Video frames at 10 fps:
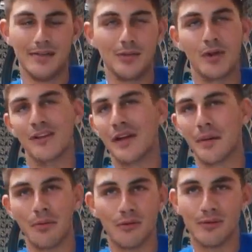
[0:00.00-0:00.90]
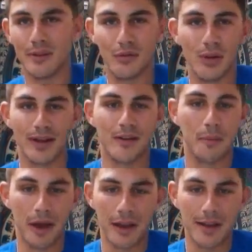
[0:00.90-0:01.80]
For example, if you like to
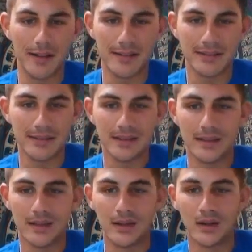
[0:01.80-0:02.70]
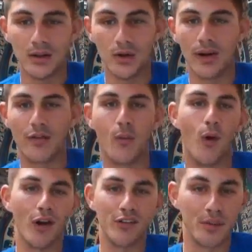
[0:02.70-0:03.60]
paint, you're going to have to
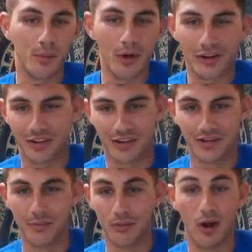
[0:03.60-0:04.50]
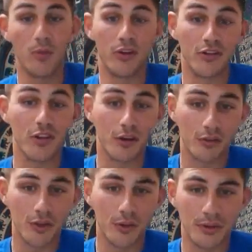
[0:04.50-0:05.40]
wash the brushes, and probably yourself
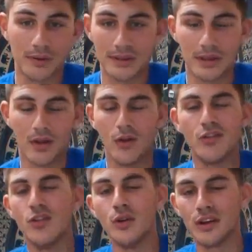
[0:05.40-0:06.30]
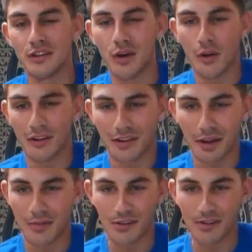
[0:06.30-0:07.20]
too. Shooting is no
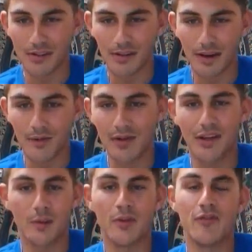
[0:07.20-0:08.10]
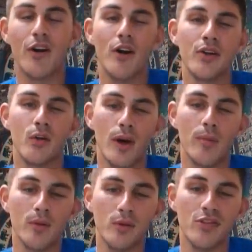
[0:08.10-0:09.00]
exception. Every time you fire your
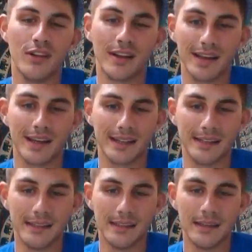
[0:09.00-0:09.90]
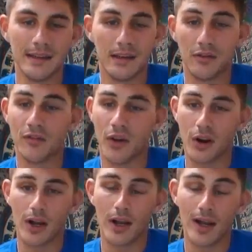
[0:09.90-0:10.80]
weapon, you should clean it. If you fire
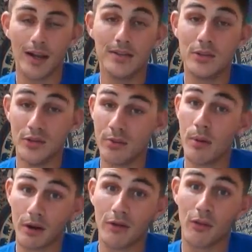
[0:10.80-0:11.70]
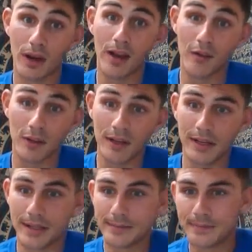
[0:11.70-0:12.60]
a lot, you should prepare for a lot of cleaning.